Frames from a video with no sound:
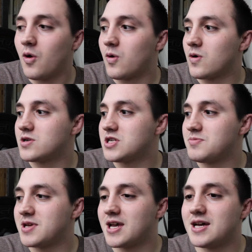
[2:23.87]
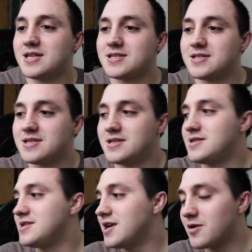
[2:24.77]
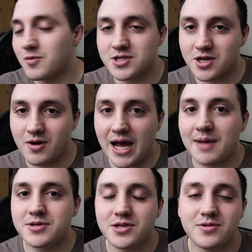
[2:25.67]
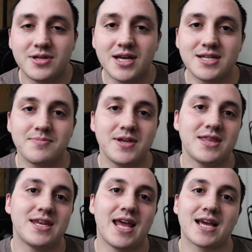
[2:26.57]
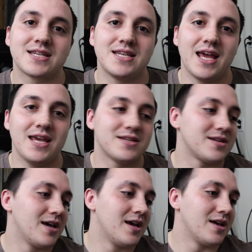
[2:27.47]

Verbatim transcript: Or just because dinner was a crapshoot doesn't mean the next day's